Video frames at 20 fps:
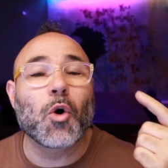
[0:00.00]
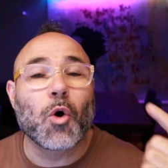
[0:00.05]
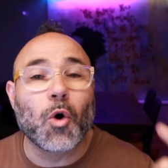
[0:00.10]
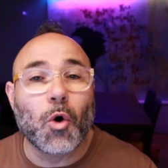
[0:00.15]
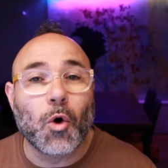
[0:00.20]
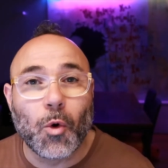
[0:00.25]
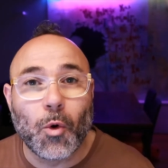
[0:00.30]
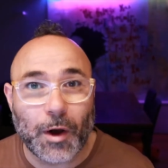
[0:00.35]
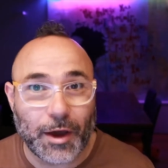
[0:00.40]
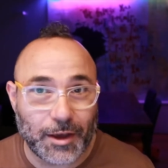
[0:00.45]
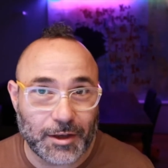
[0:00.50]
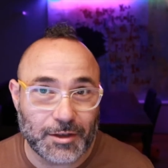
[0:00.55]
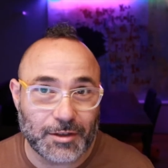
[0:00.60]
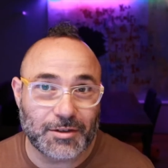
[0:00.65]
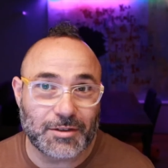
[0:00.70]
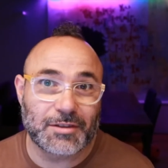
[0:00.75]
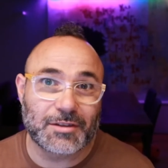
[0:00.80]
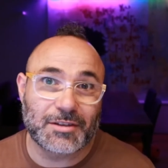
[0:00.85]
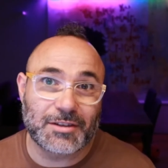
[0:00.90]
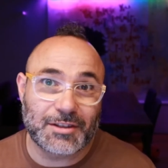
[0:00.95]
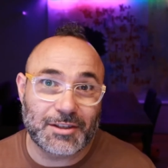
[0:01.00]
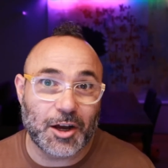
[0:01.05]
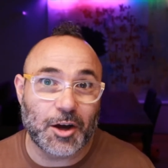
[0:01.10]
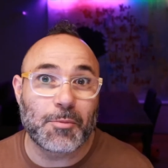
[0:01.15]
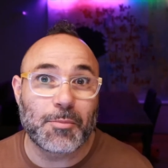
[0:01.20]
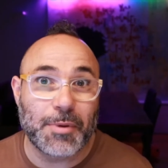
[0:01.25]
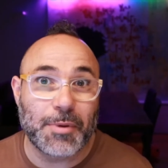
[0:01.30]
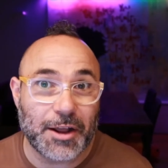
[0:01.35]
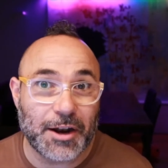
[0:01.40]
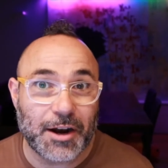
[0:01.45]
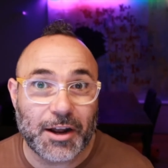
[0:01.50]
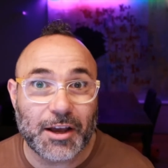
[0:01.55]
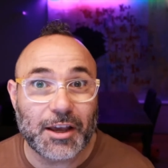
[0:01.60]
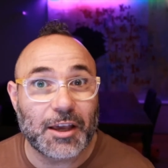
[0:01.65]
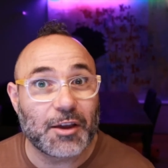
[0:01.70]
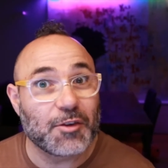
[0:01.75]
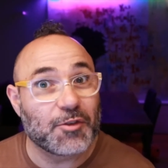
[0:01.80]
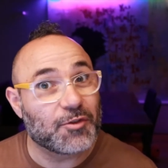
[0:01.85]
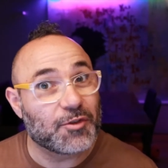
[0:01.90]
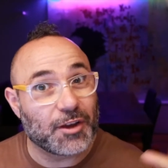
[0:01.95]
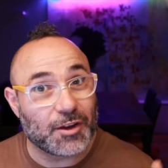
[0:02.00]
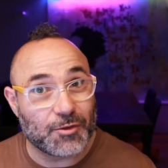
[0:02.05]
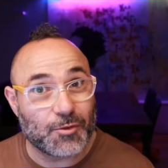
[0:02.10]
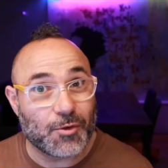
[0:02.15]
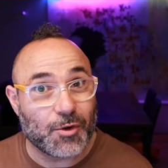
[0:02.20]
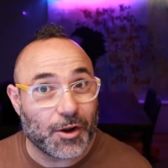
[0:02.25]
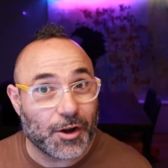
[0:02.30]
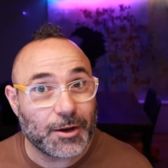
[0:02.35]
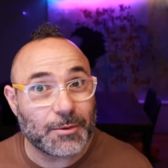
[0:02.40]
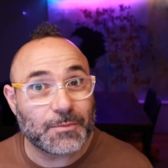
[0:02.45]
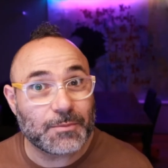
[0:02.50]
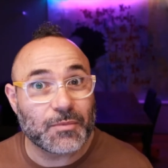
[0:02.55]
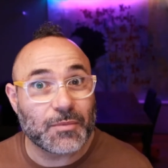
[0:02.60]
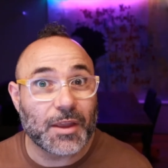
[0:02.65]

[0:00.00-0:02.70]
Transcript: always sound better if done right.